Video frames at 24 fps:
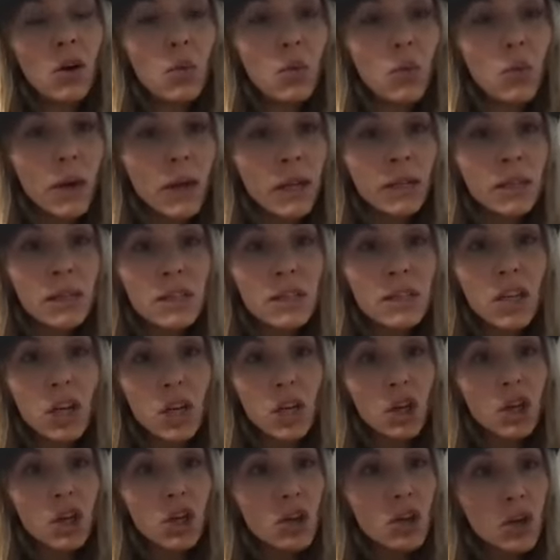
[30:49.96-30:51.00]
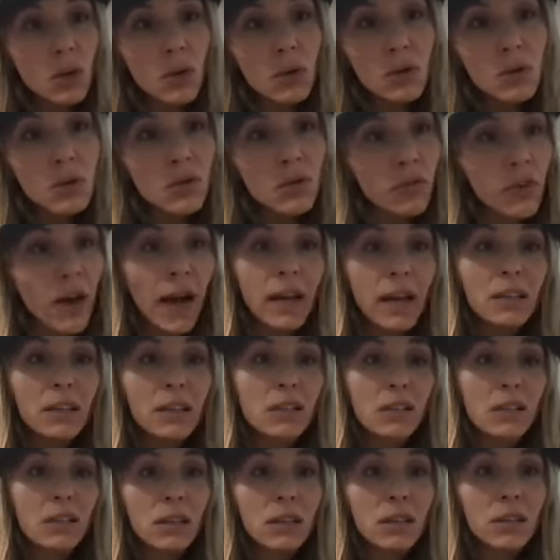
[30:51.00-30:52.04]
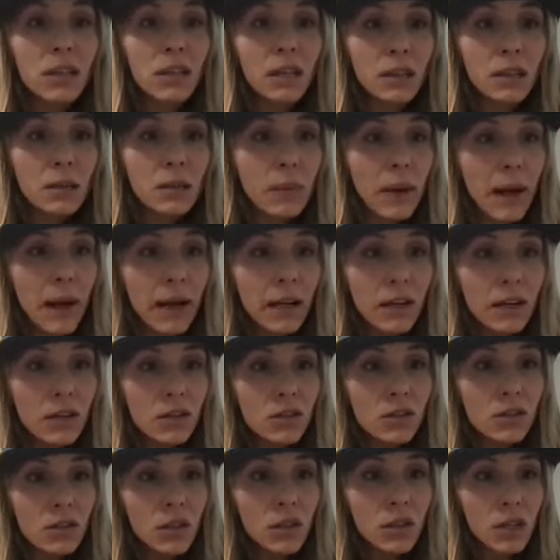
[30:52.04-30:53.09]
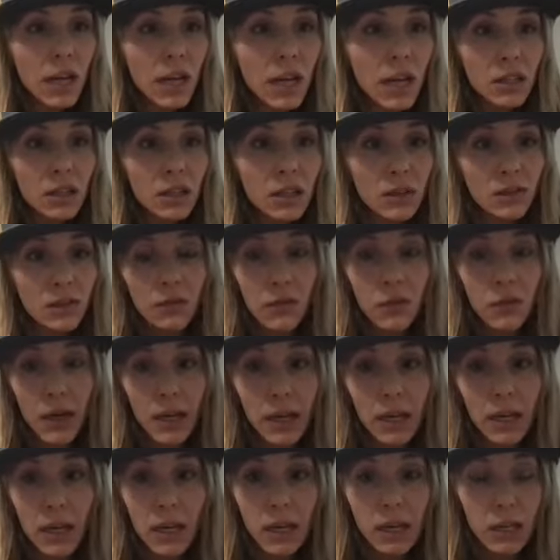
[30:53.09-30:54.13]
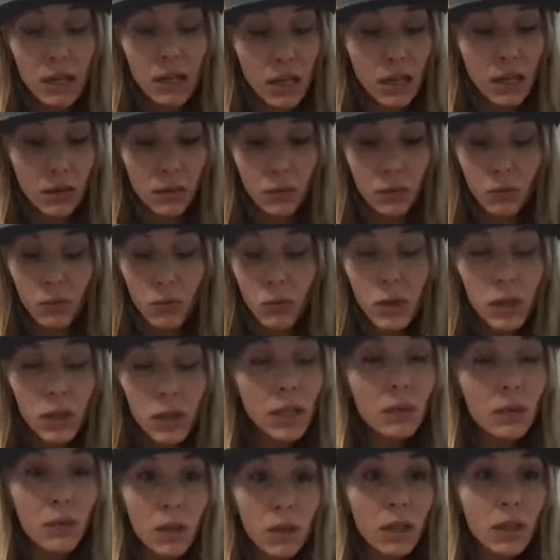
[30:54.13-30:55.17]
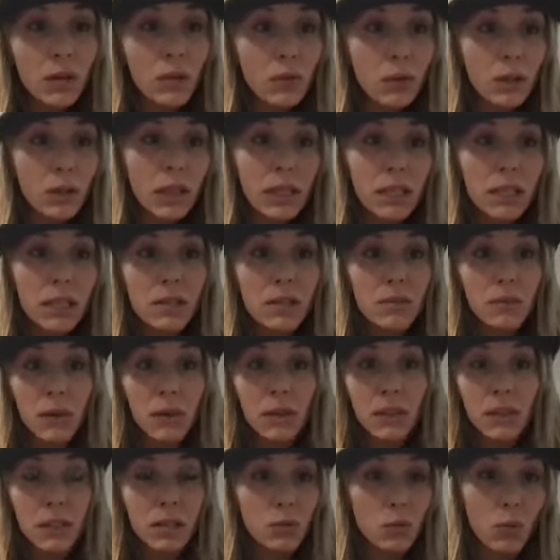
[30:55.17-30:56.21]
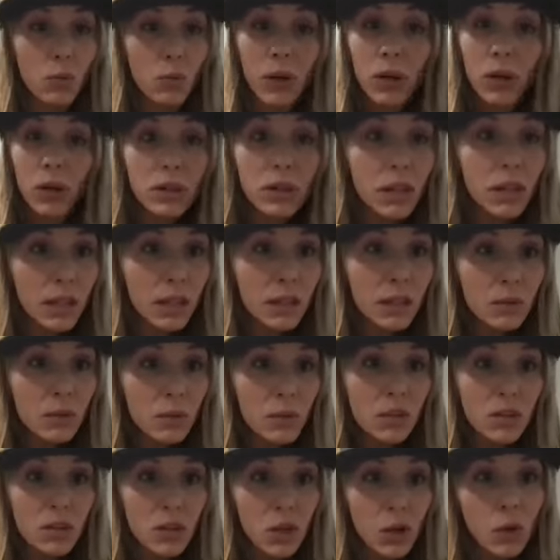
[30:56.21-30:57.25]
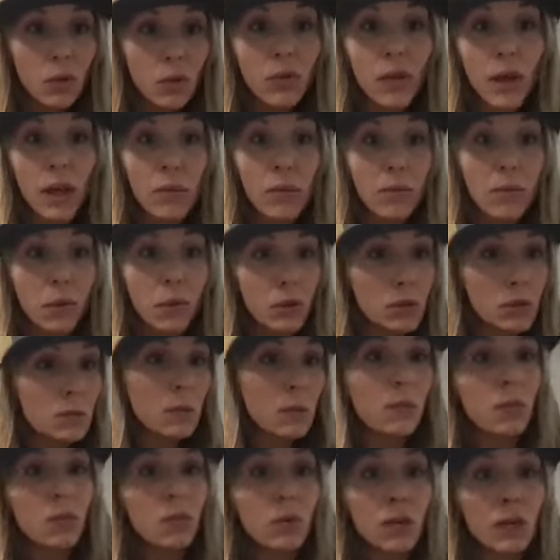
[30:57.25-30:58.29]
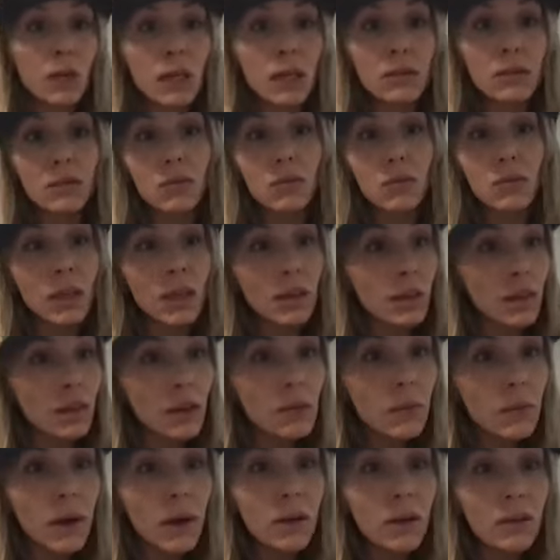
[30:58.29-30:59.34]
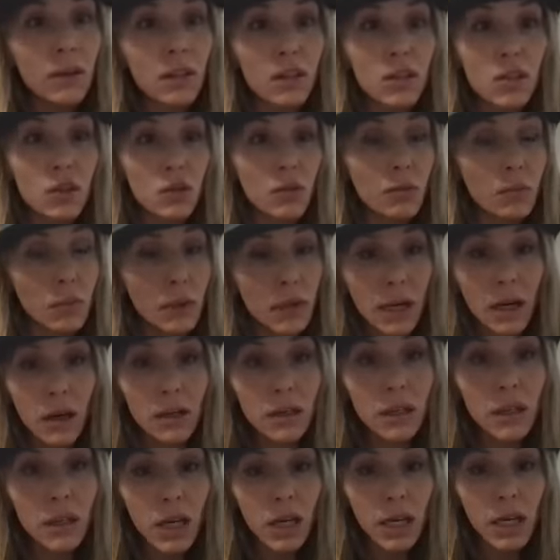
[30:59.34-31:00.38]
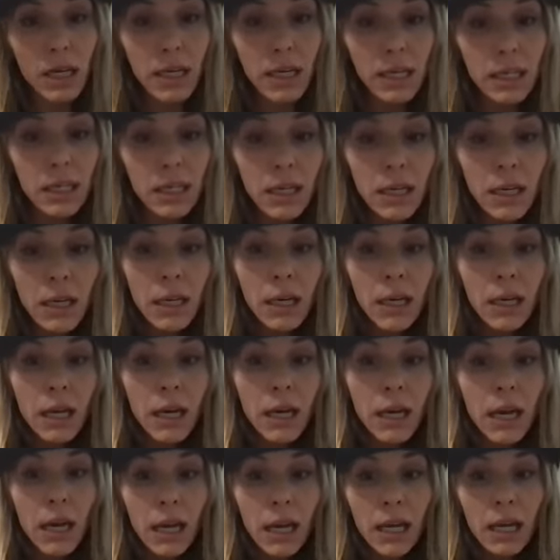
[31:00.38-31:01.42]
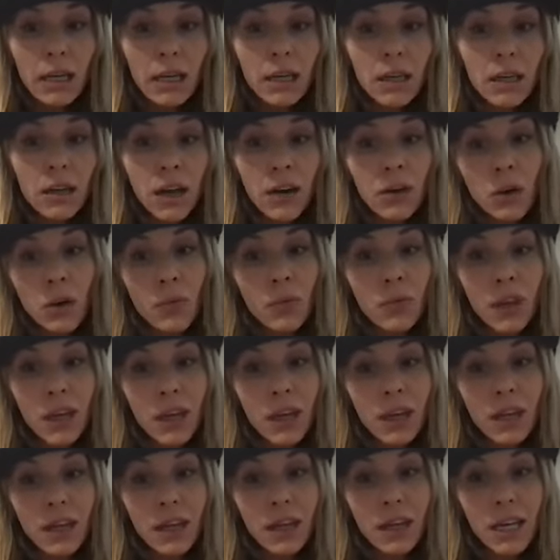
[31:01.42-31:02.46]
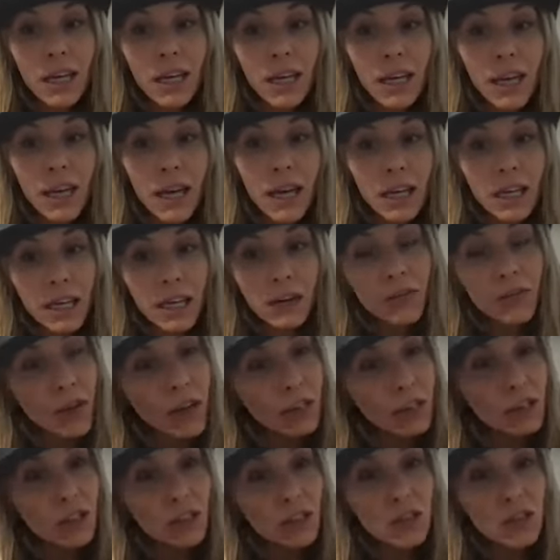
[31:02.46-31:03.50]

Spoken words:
Wind is a huge factor in the backcountry, and it really does weird things with snow that most people wouldn't even really think about unless you've been out there in it. And not only can it affect the